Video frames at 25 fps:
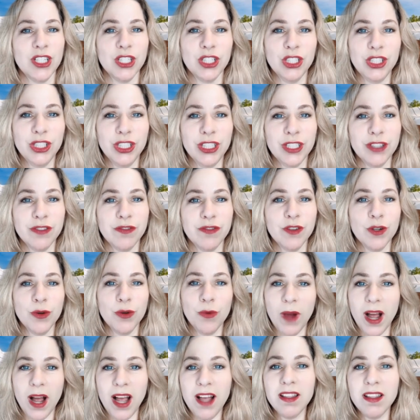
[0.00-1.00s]
For a while, the
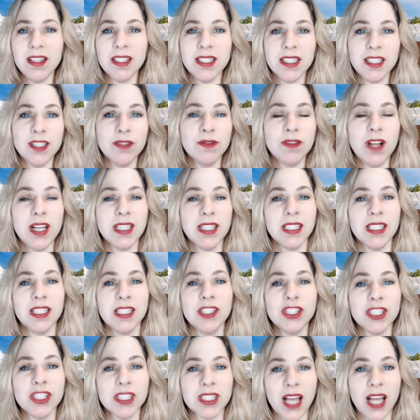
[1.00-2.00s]
city of Los Angeles
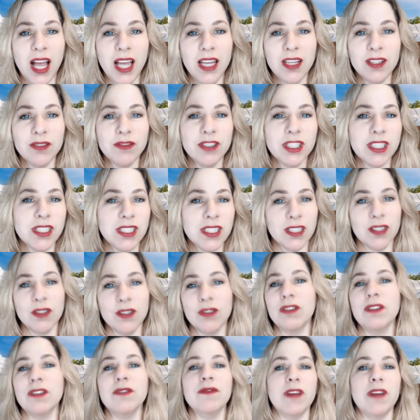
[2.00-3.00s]
kind of just ignored
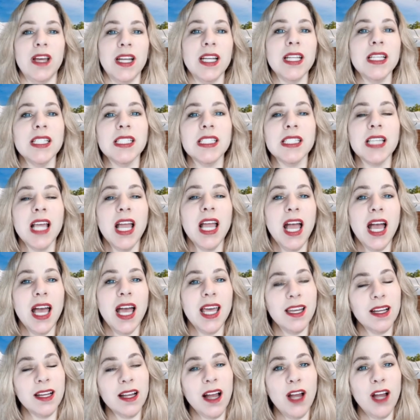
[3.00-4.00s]
Venice and it got
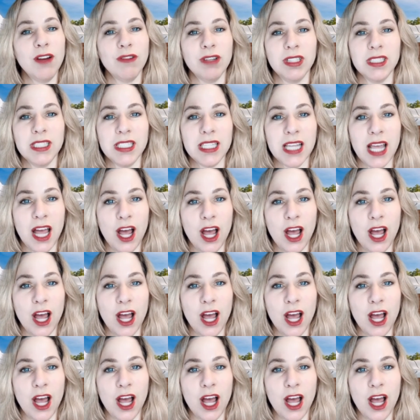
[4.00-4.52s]
run down.